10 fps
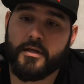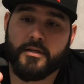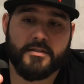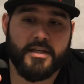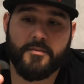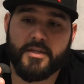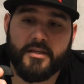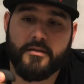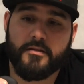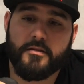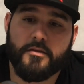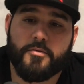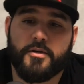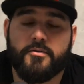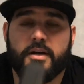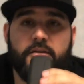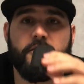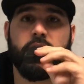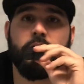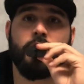Same thing, you put it right over
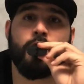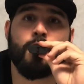here.